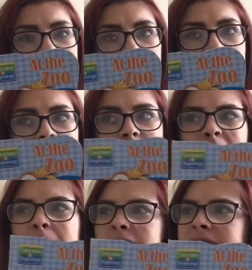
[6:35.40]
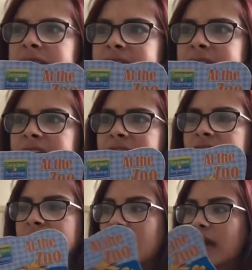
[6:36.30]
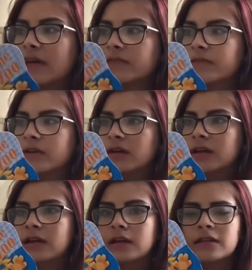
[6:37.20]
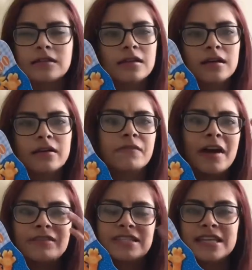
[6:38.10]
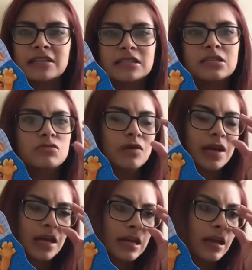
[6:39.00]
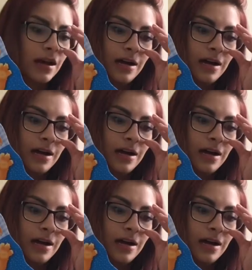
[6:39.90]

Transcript: They have like ABCs. They have the 5 Senses one.